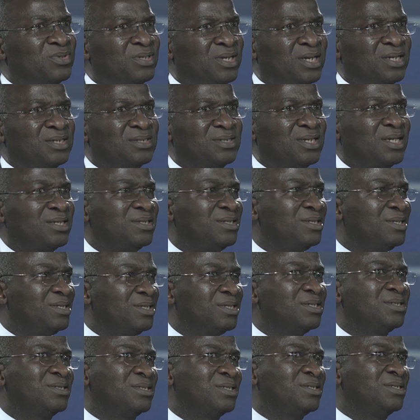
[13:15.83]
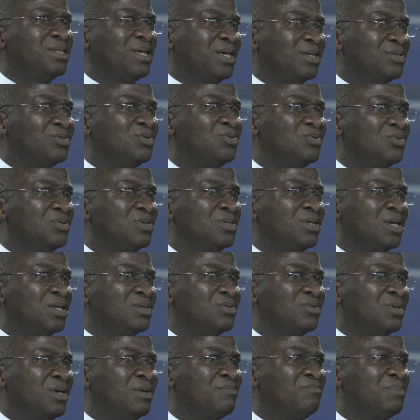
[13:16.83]
there are certain cases that you know that
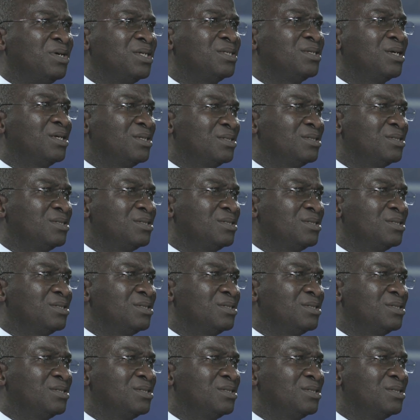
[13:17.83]
you are better